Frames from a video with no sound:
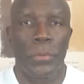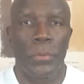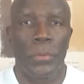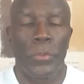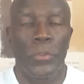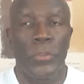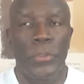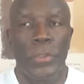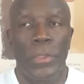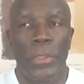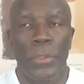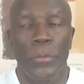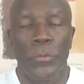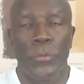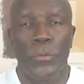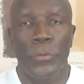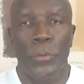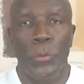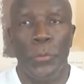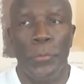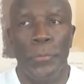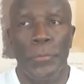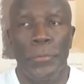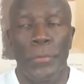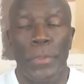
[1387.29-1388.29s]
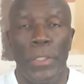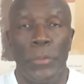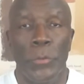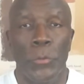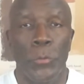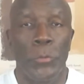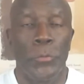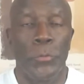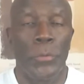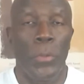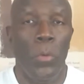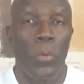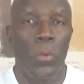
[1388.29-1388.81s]
Share stories that
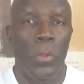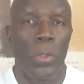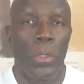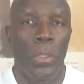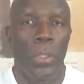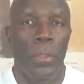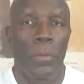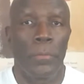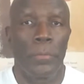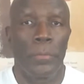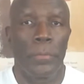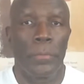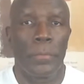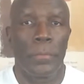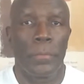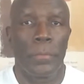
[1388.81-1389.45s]
you know of.